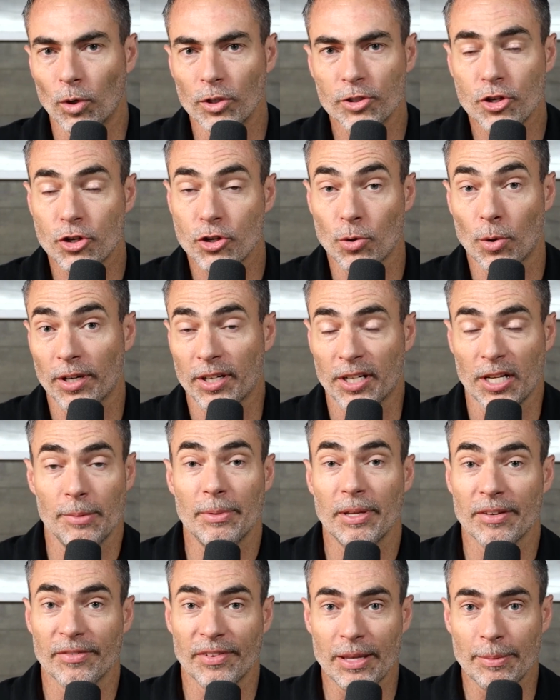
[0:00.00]

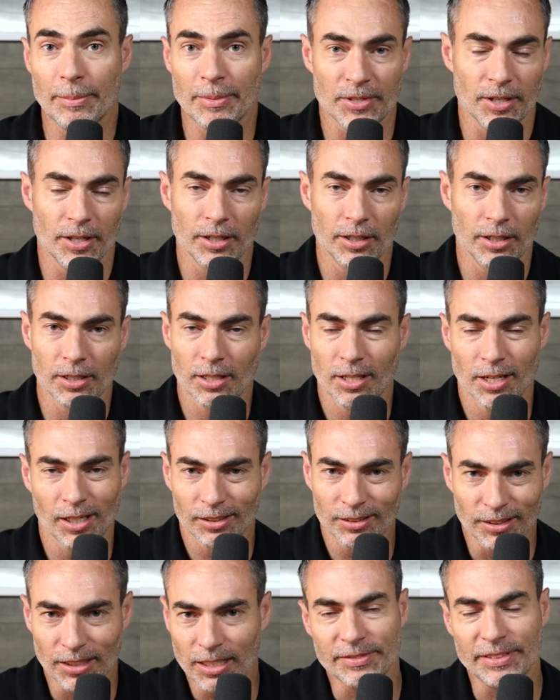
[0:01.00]
shortcoming of Amazon, and I
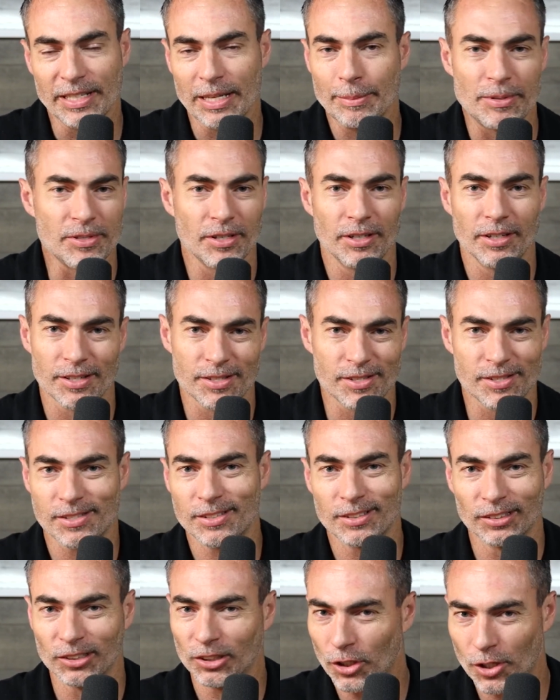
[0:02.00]
love Amazon, it's
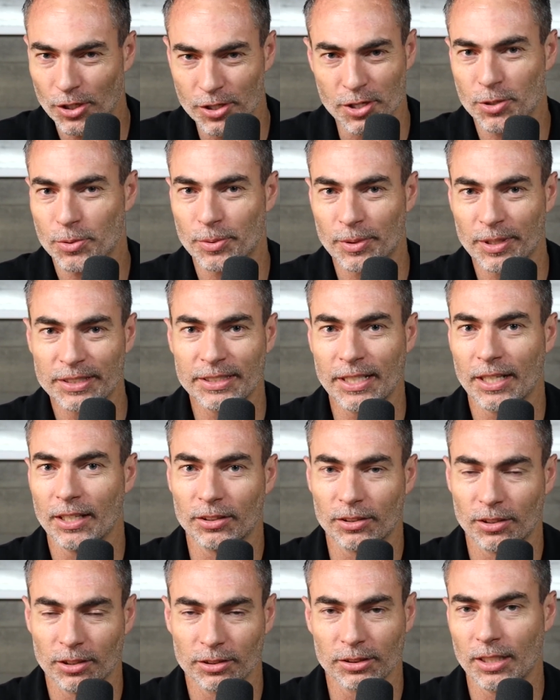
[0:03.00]
the largest
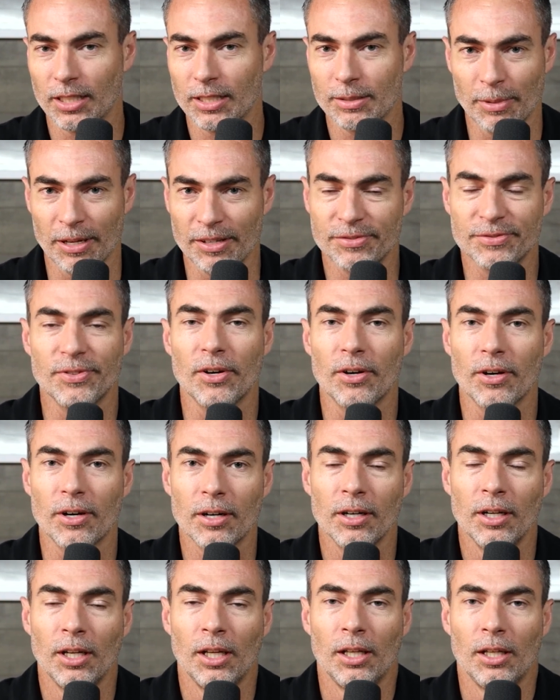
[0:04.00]
retailer online by
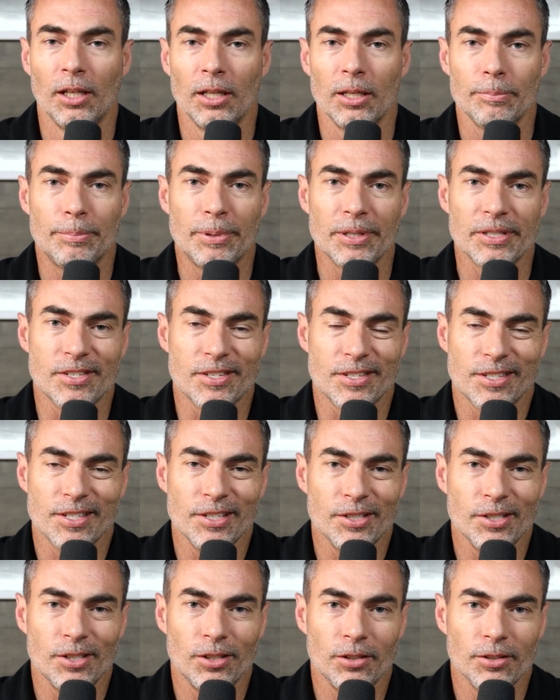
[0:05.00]
far, but
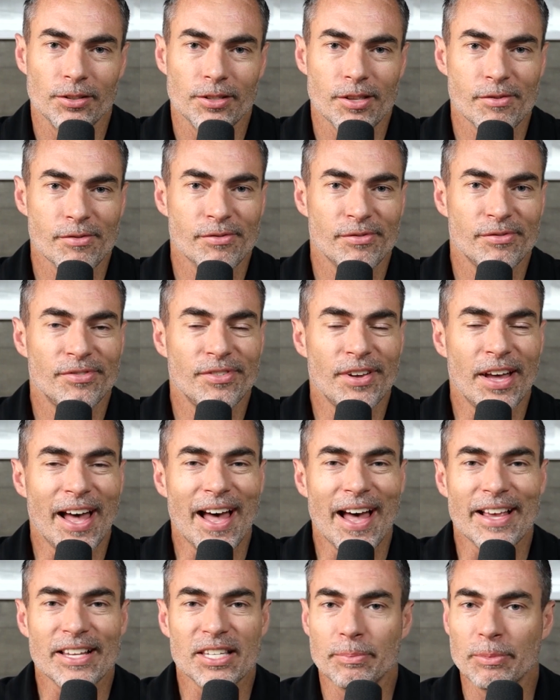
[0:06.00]
still the
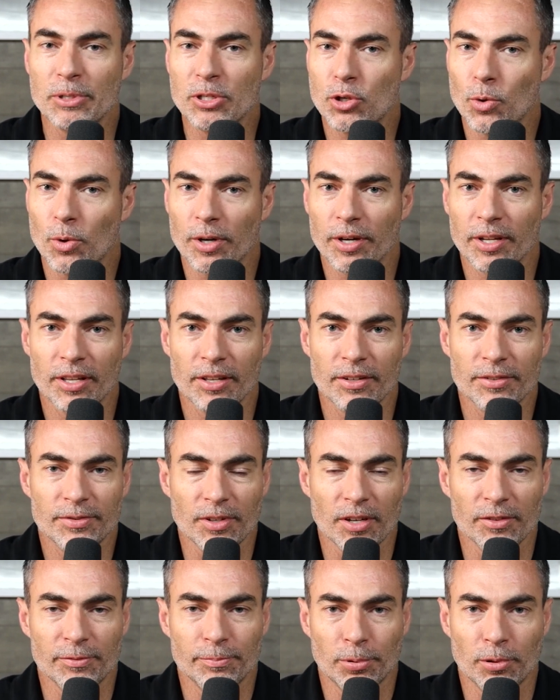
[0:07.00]
vast majority of
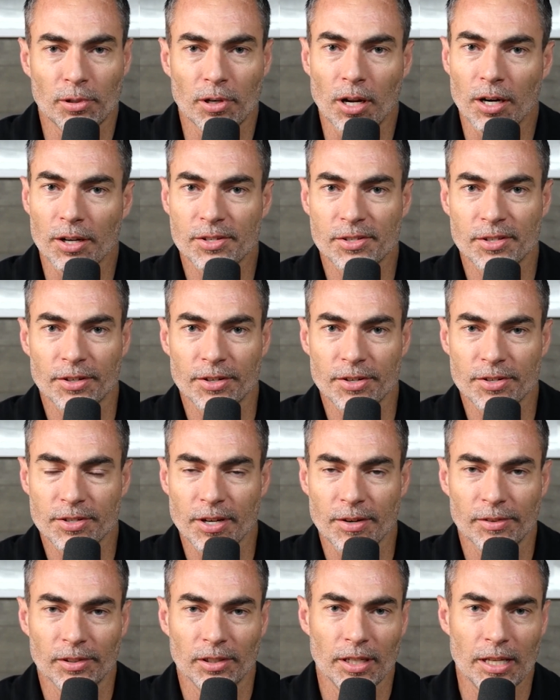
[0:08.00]
products that are
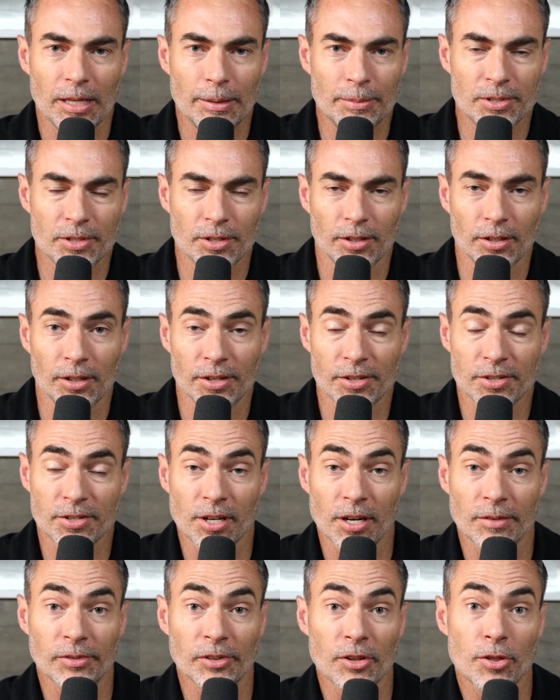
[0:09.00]
discovered on Amazon are
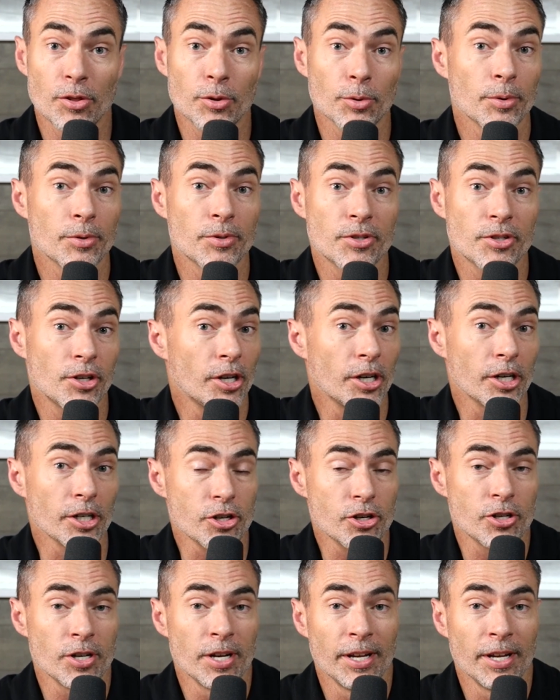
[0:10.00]
discovered through search,